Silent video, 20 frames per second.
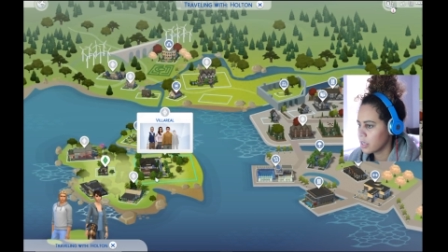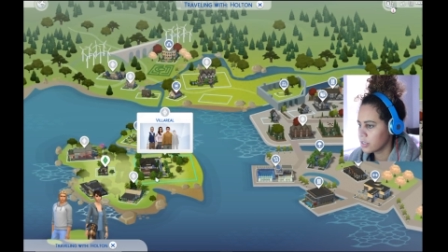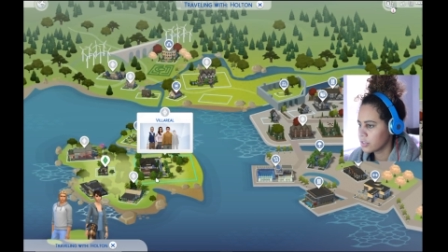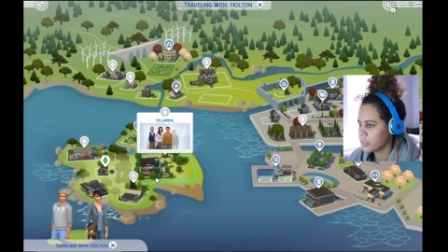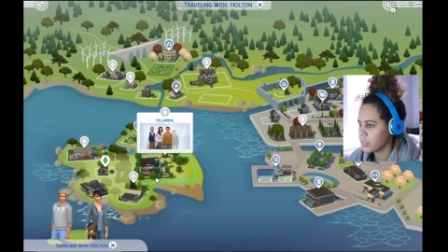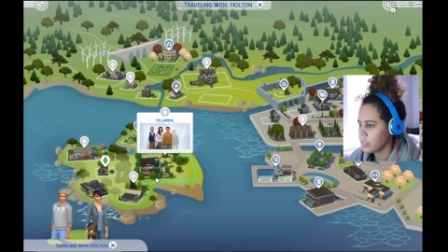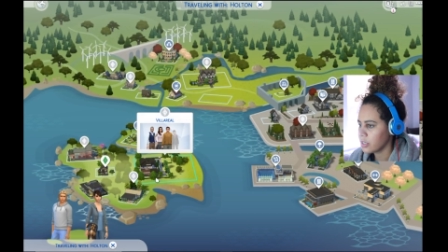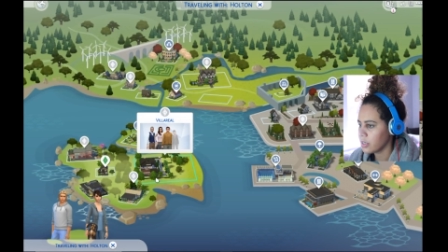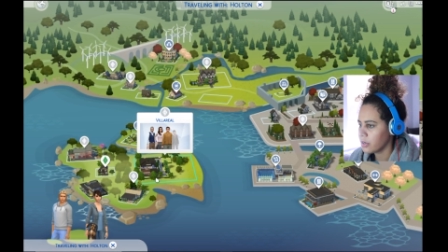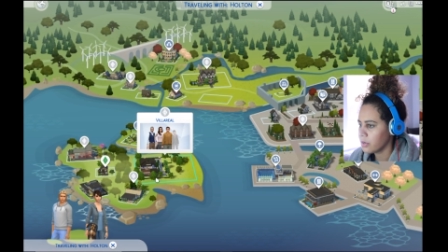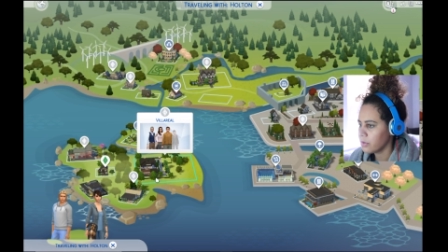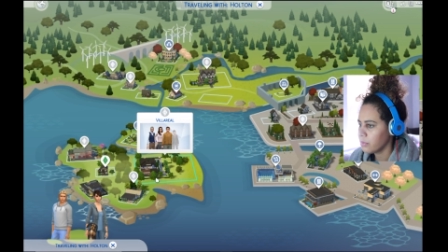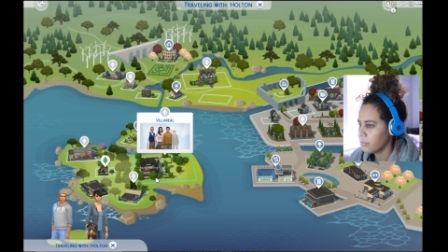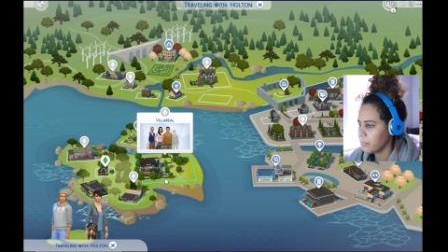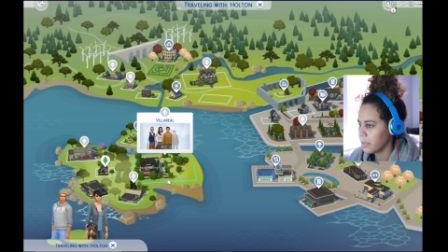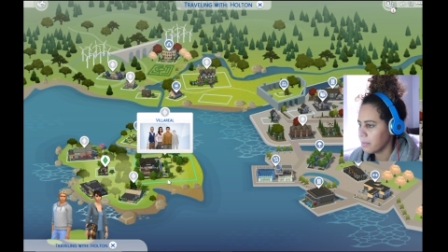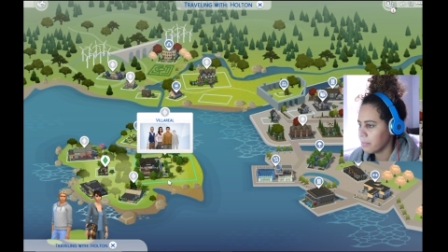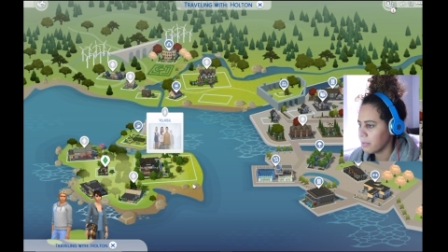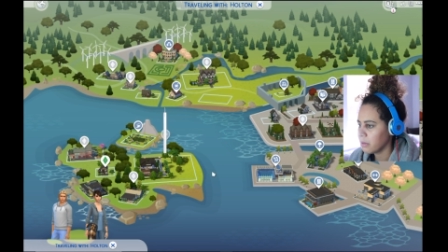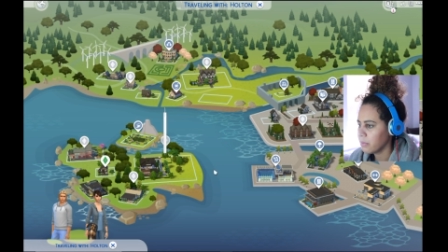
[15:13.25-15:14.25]
So
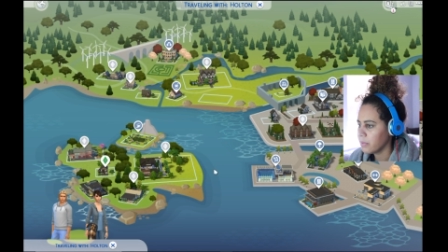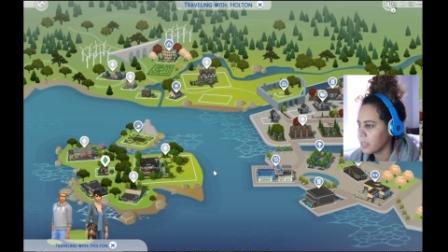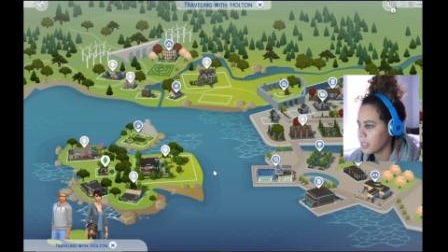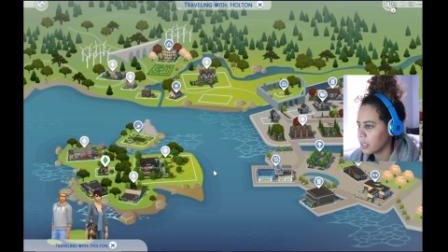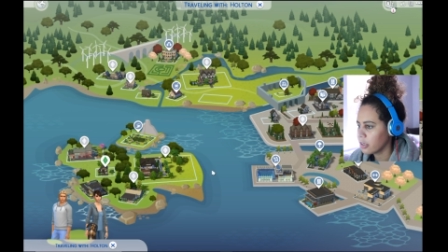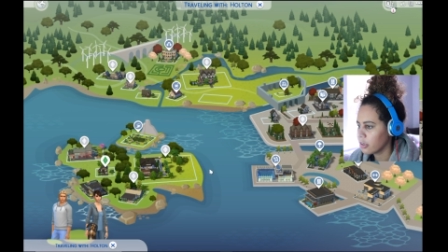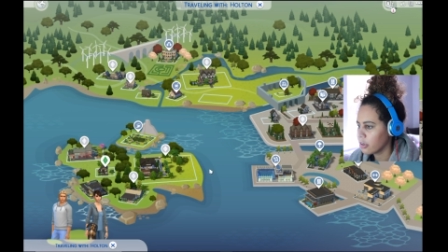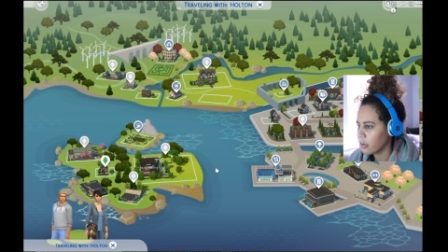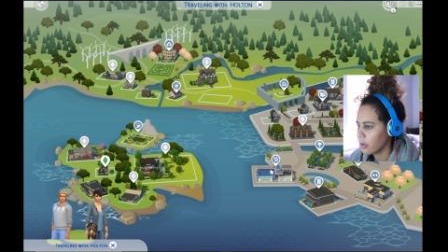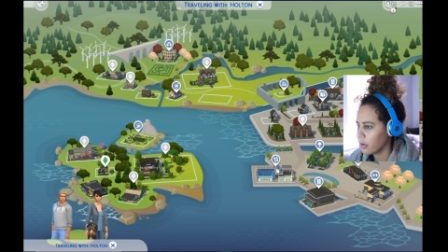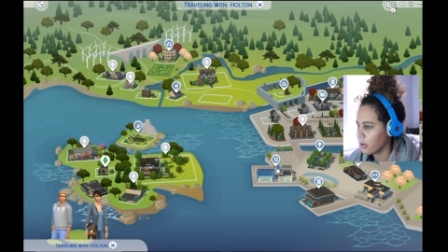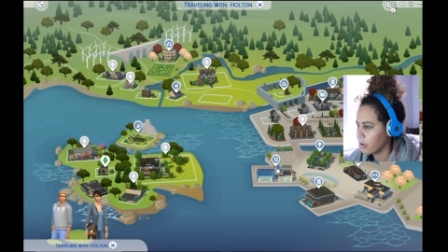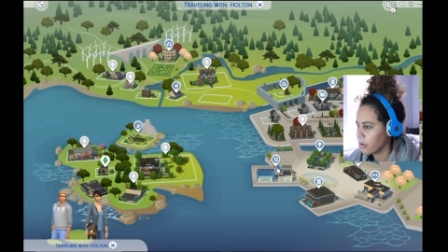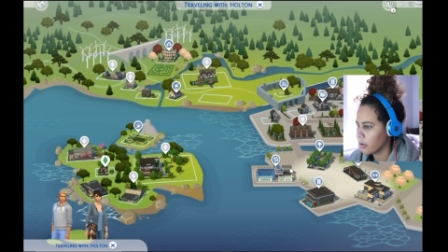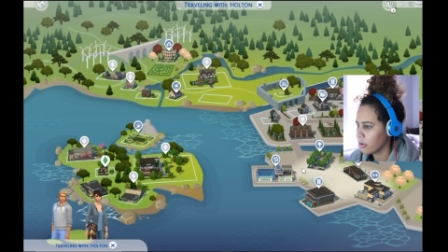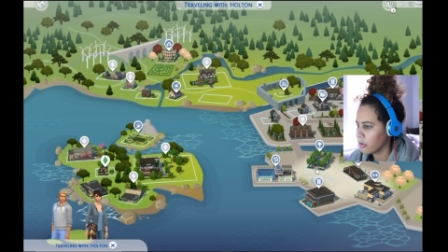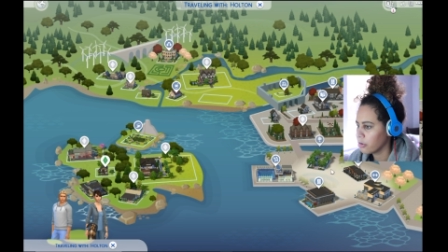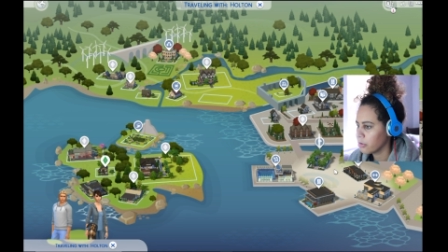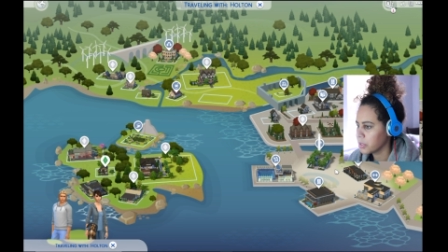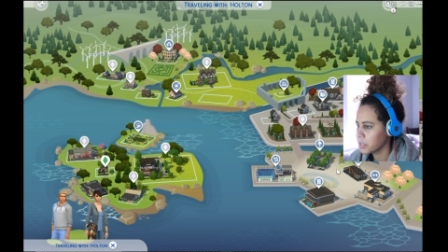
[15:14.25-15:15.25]
maybe we can
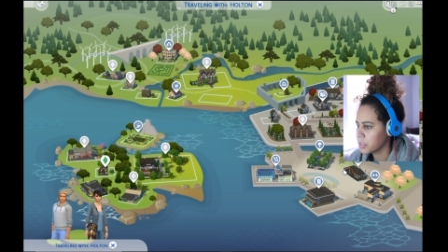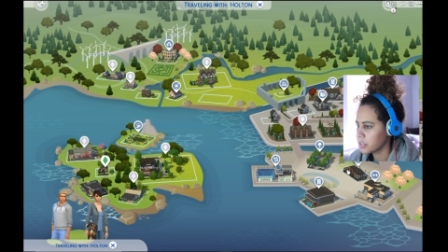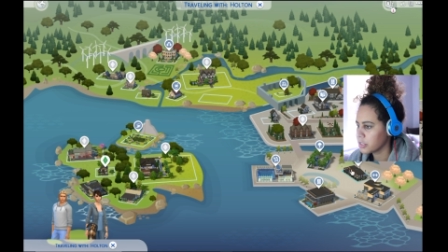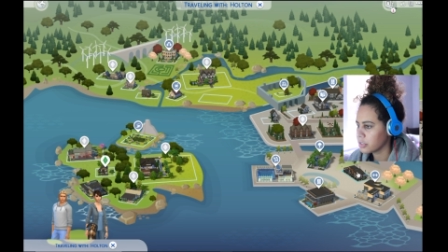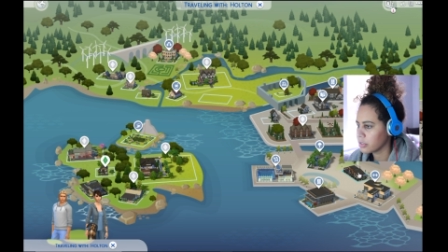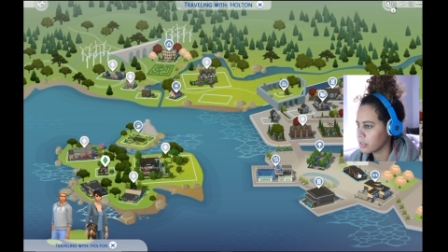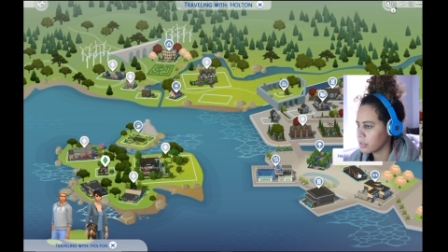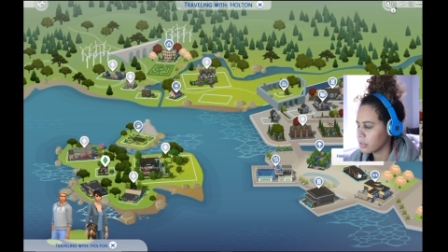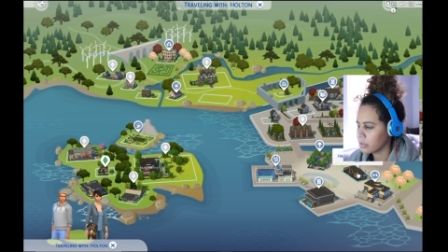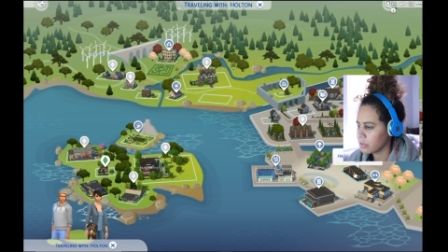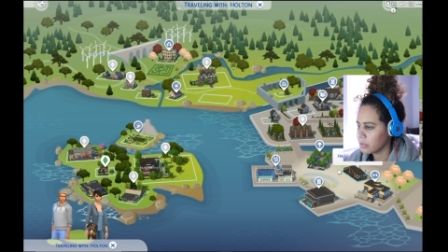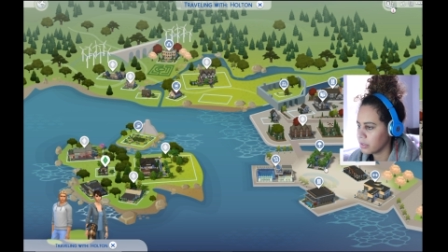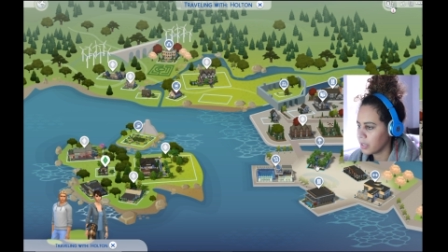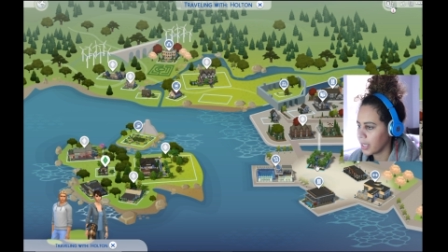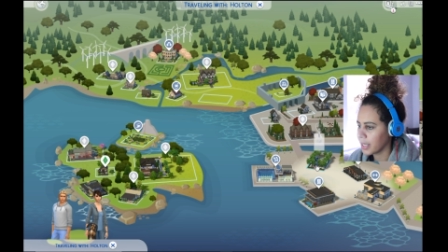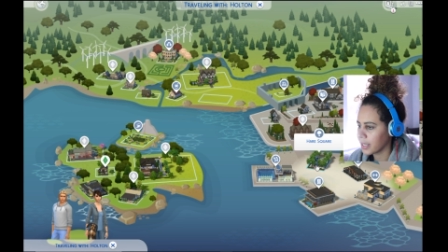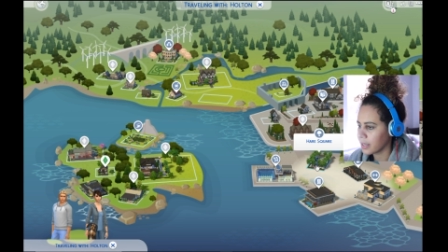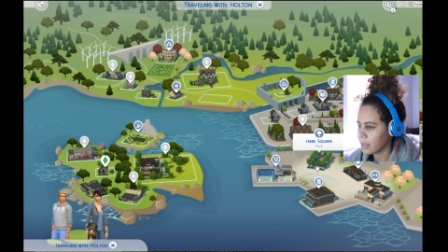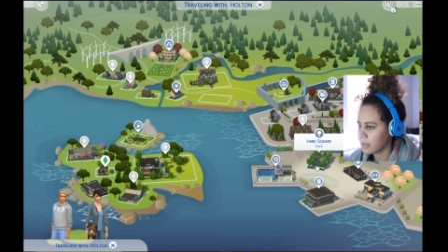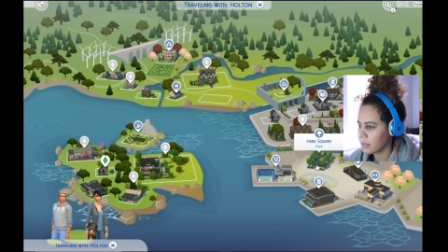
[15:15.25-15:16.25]
go to
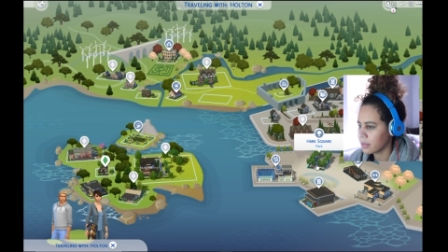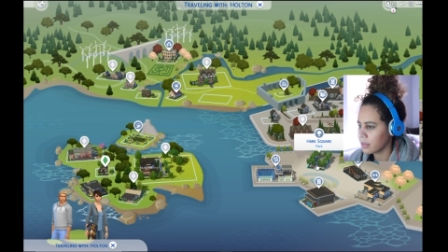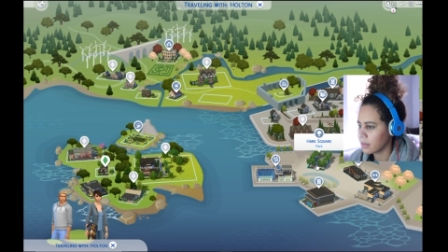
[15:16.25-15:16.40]
like